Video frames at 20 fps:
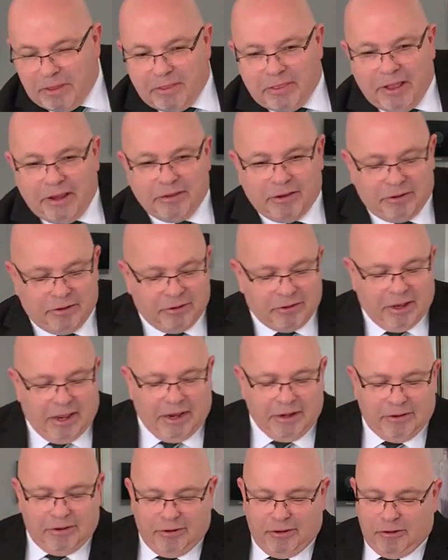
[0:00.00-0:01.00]
things I'd just
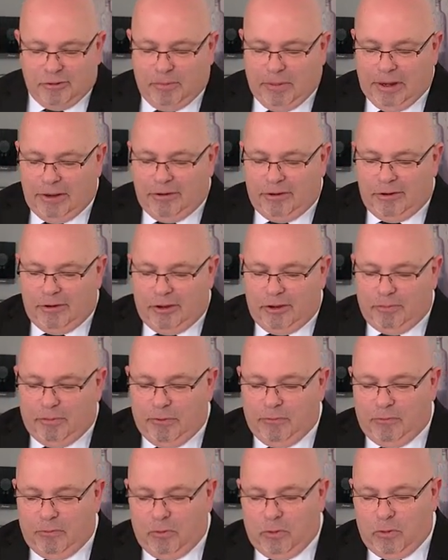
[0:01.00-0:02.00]
like to just mention just
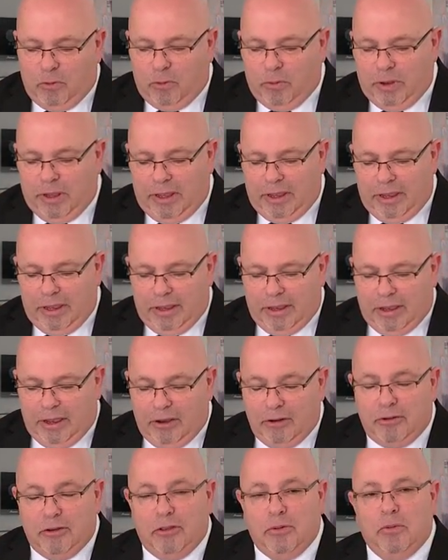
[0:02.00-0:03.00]
before we
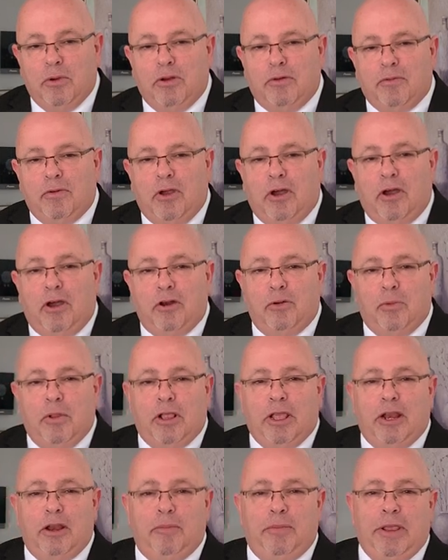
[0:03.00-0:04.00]
go to the Word of God.
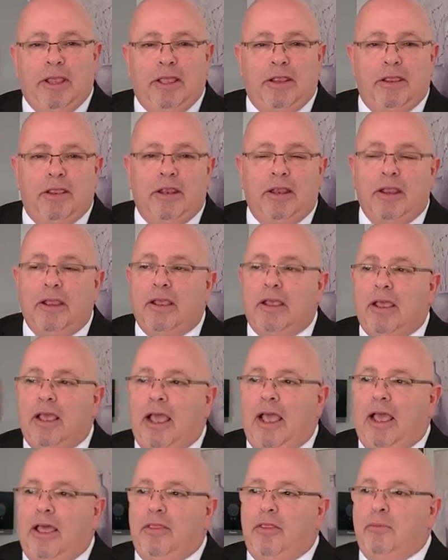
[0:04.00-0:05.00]
We're going to be in
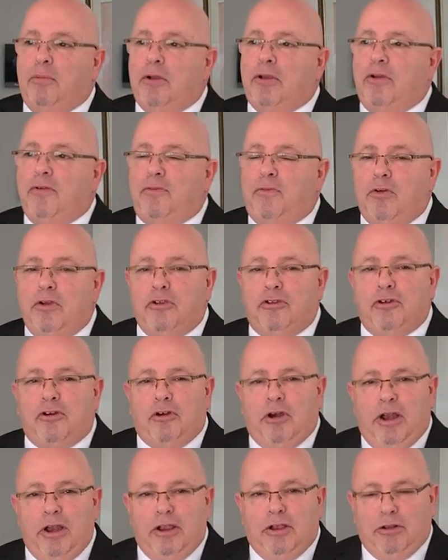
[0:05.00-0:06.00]
the book of 1
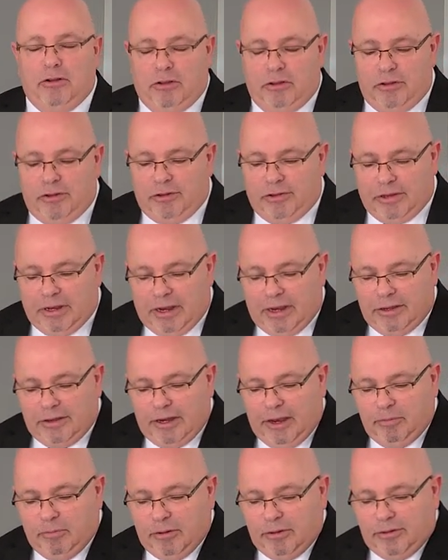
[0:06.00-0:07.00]
Chronicles,
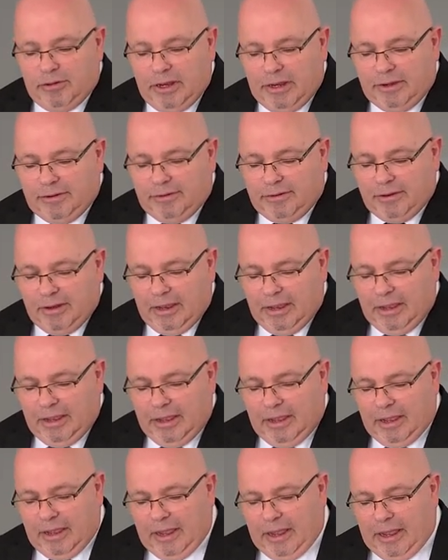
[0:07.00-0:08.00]
chapter 6,
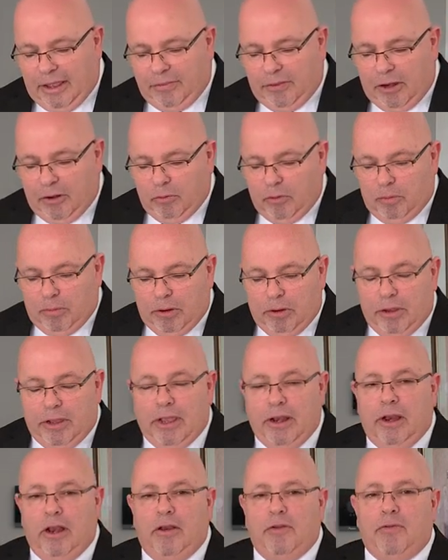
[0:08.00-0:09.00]
and then we'll be
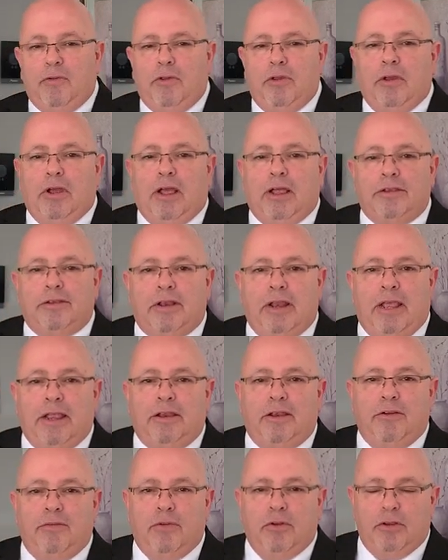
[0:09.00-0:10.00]
looking at a few
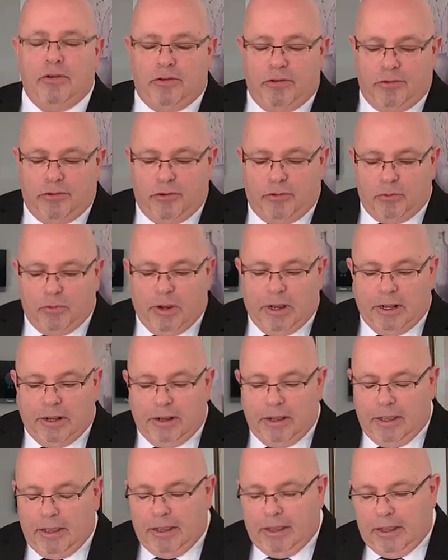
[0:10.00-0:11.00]
isolated verses as
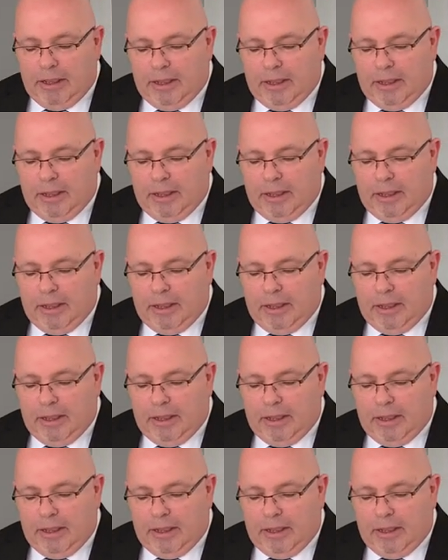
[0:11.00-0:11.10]
well.